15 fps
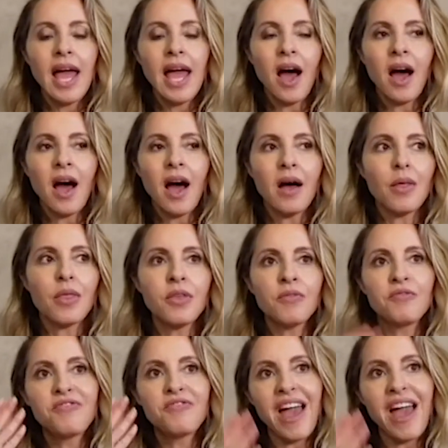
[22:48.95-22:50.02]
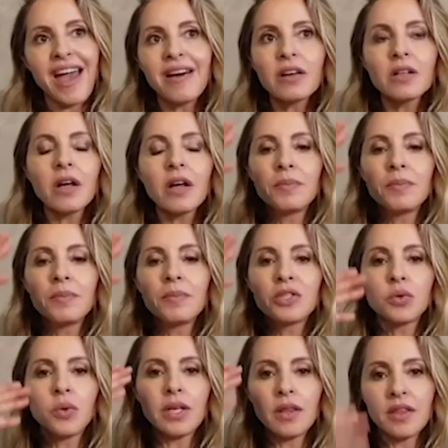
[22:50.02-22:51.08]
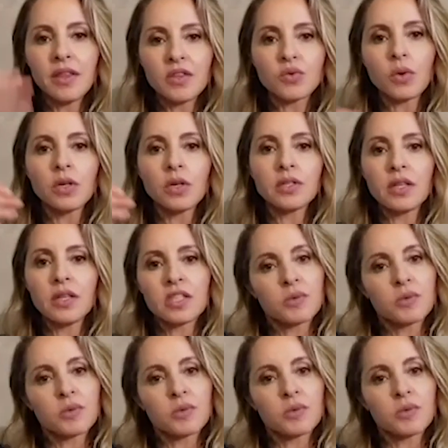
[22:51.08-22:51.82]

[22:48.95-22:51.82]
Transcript: The veil between this world and the